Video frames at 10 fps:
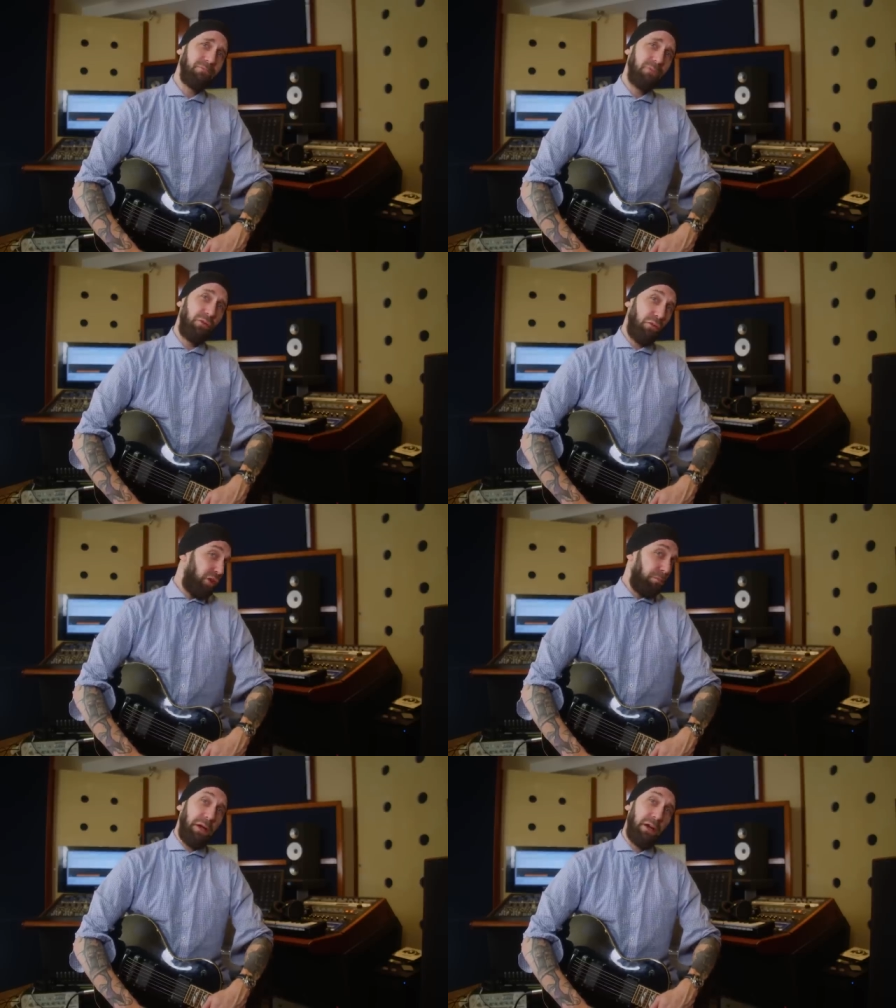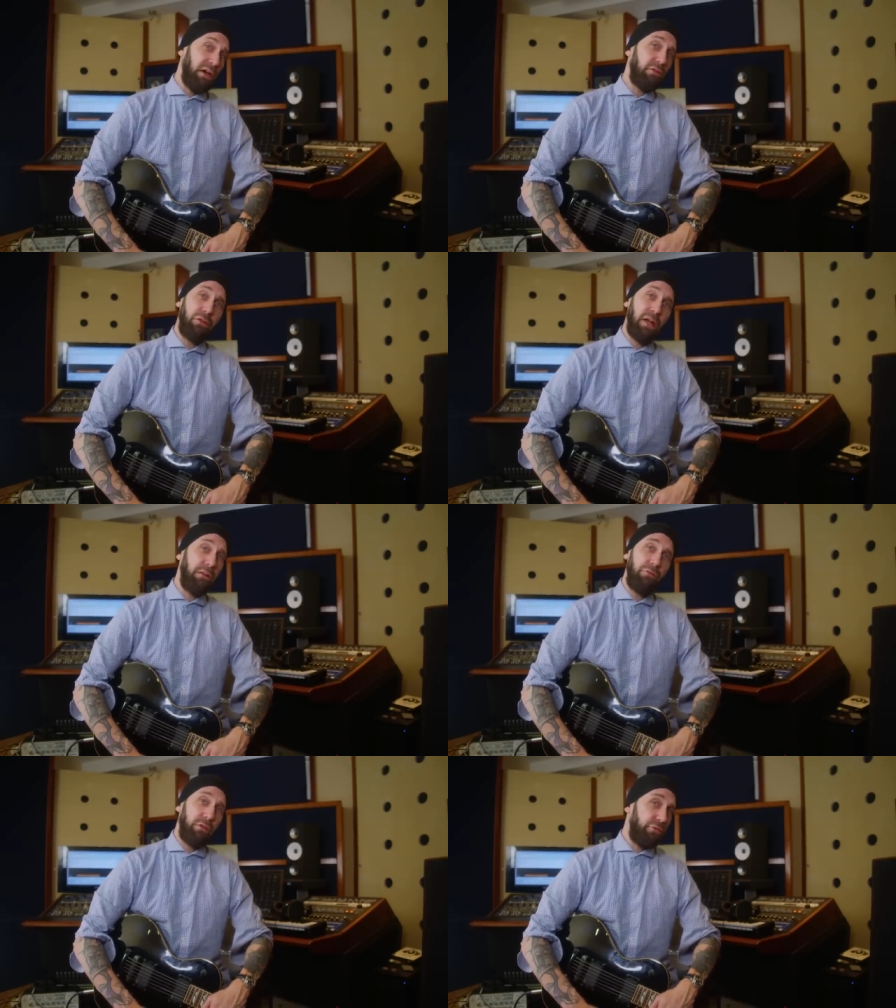If you feel better after
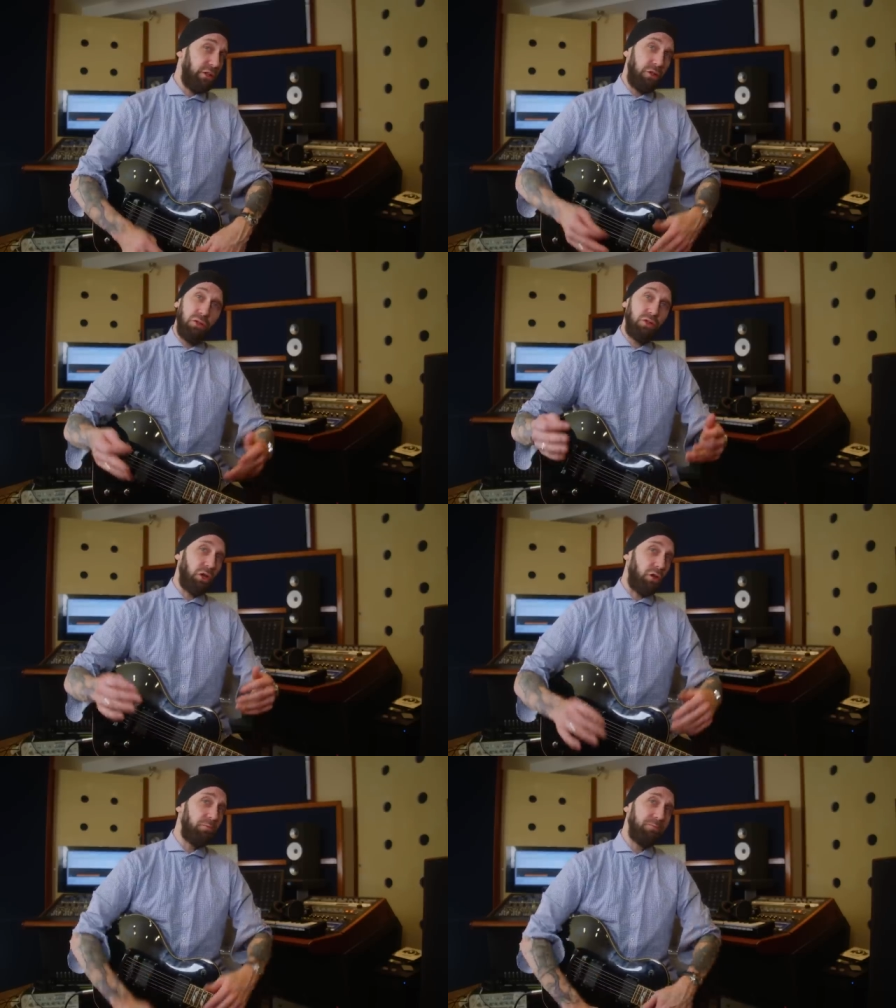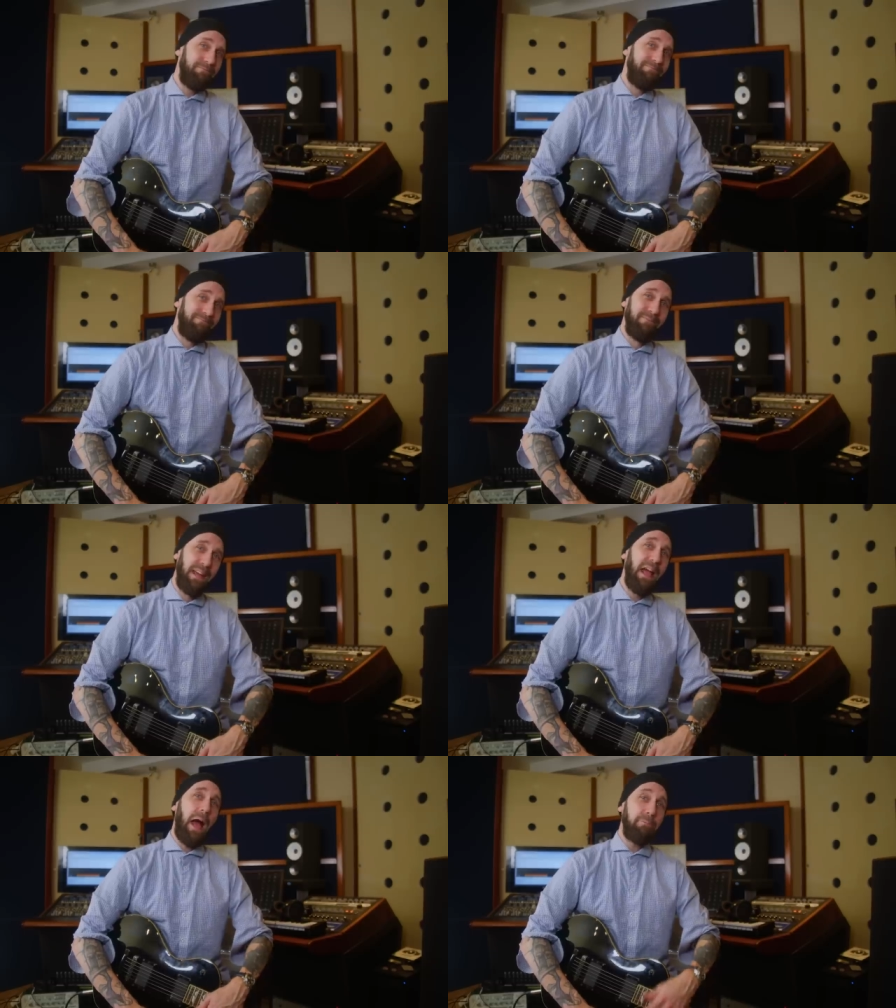that, feel free to do so.
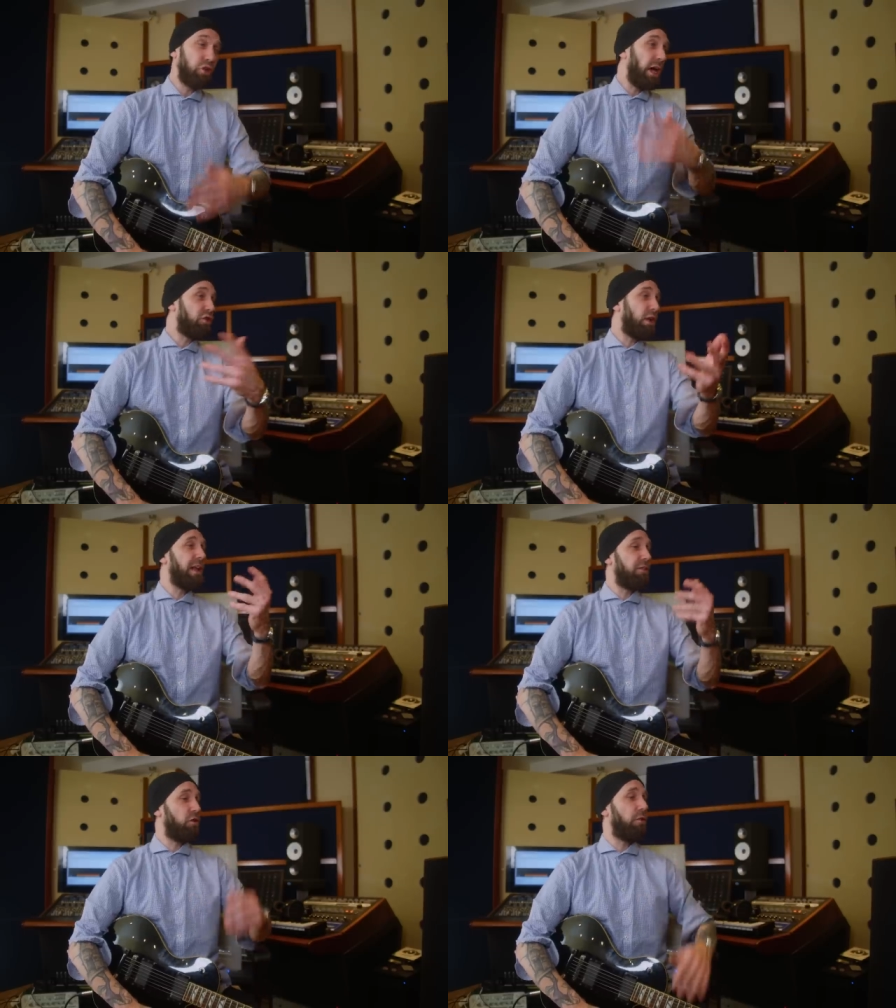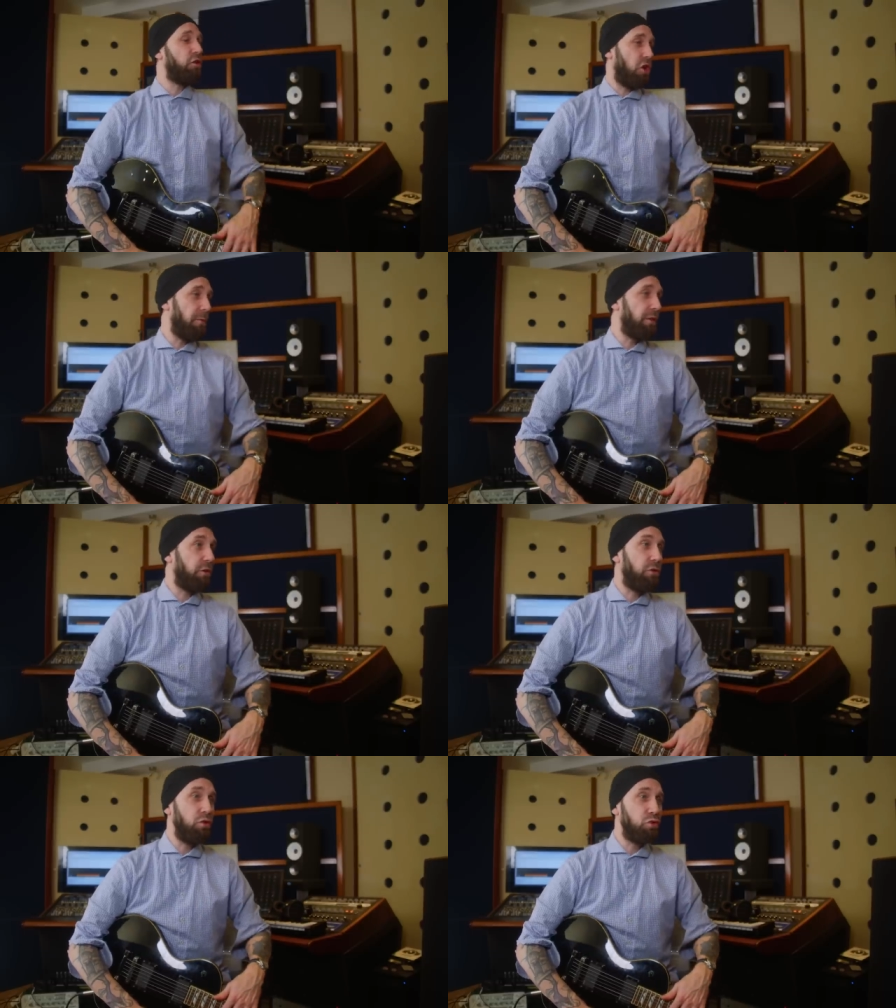I'm trying to answer all the comments
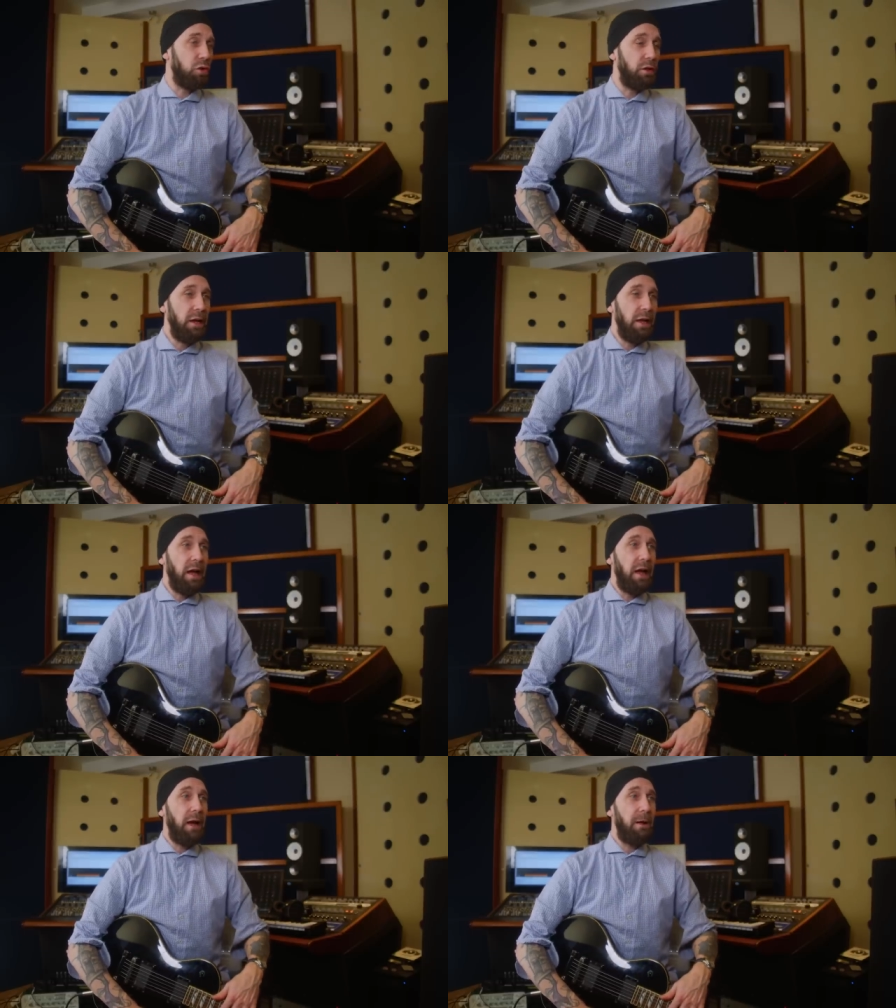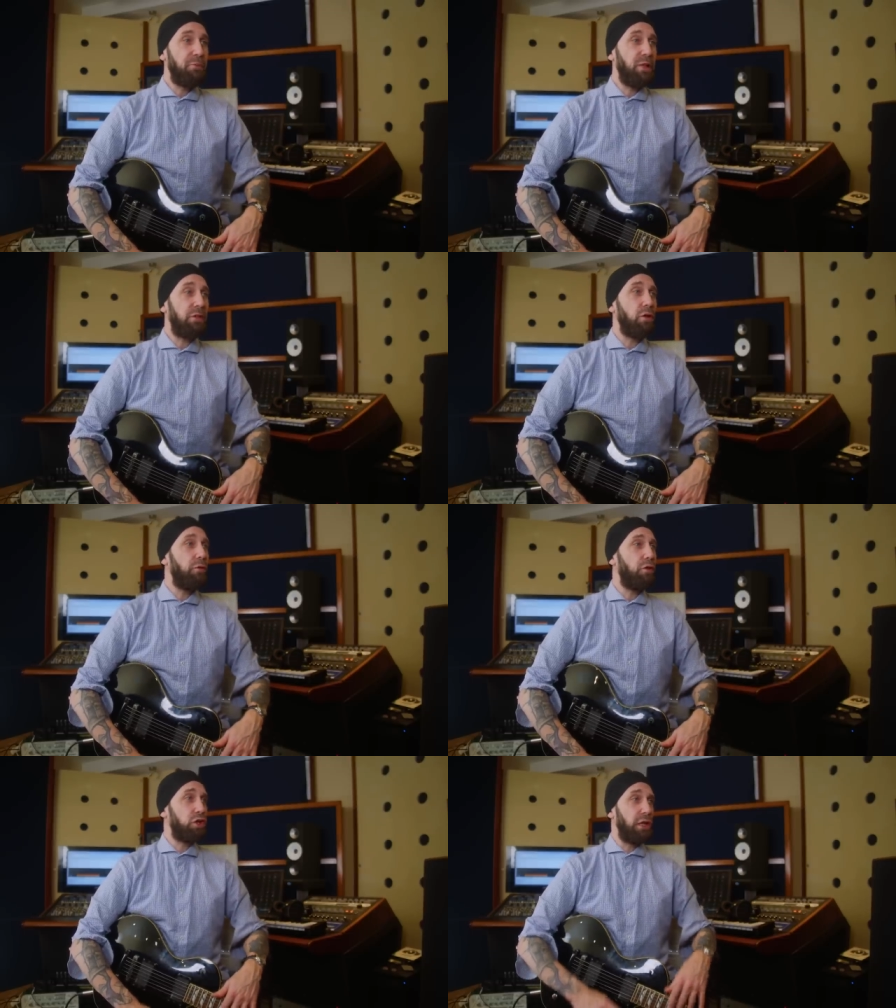as usual. Um, that's all
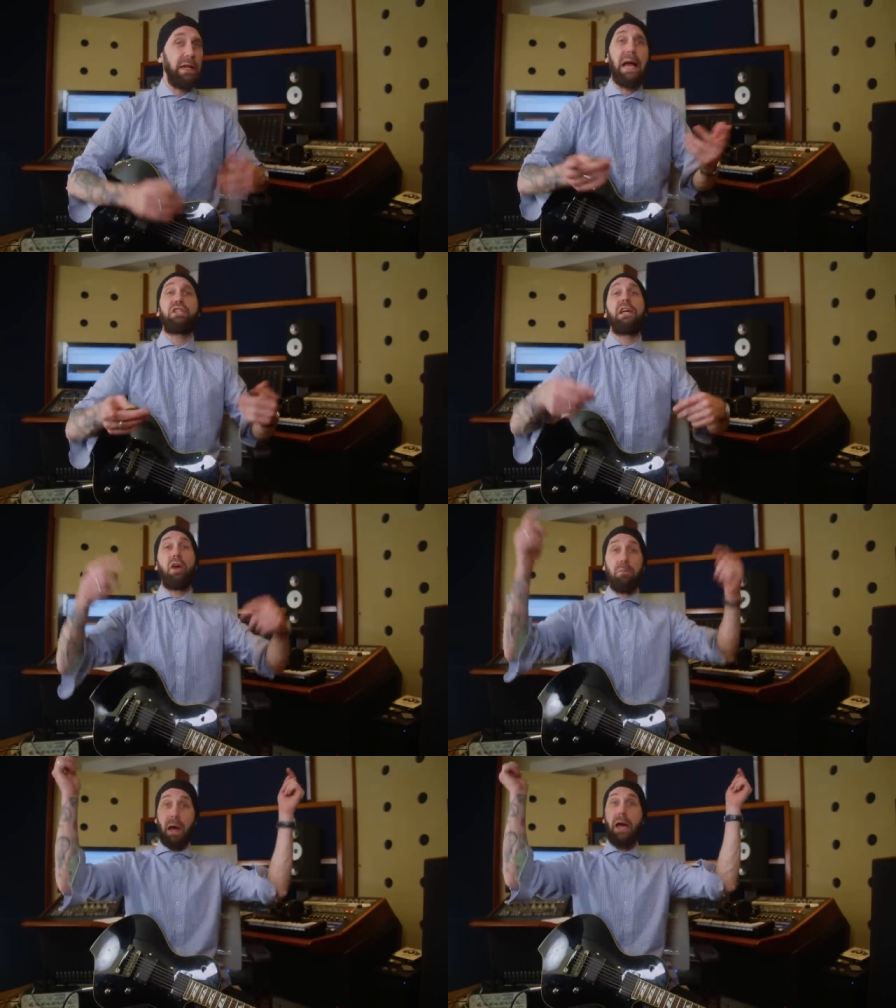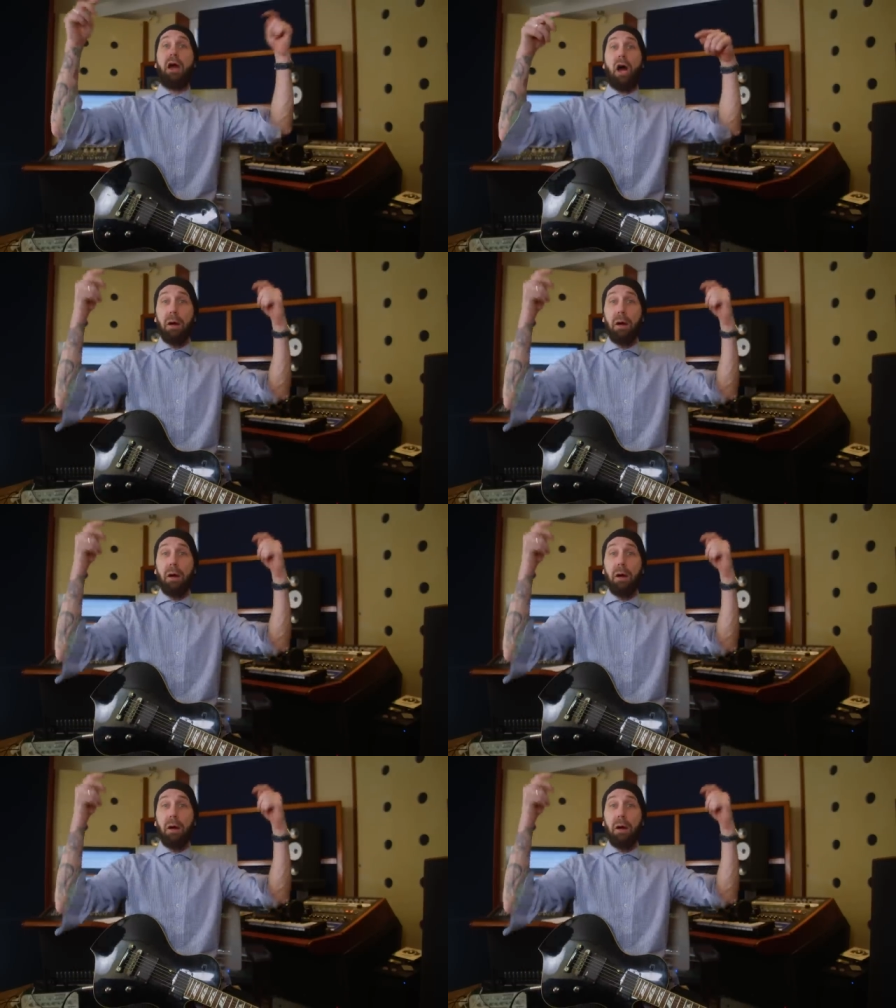for today. Yeah, check out my I R